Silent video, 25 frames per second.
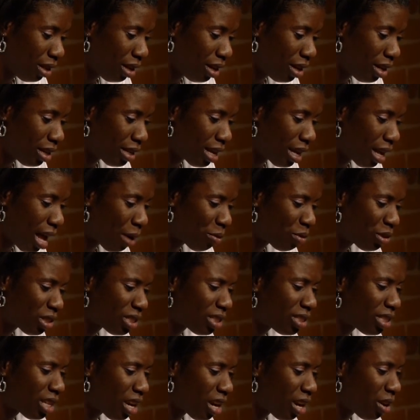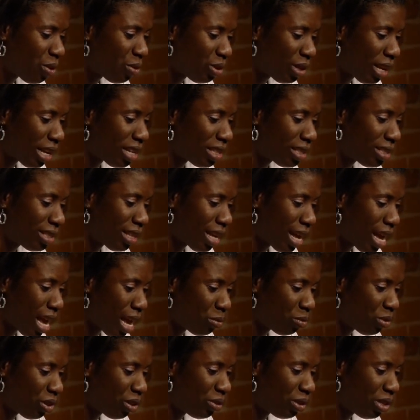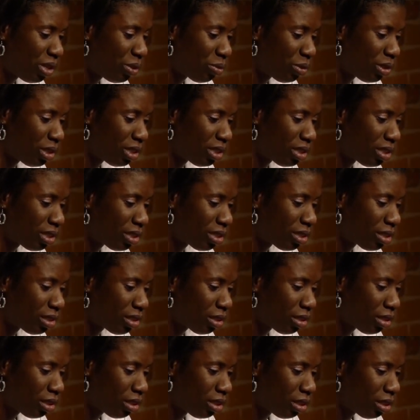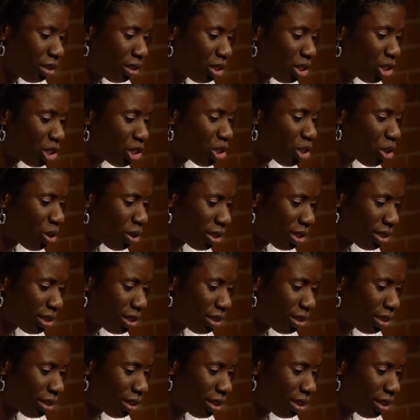And I was there at the time where he was shot,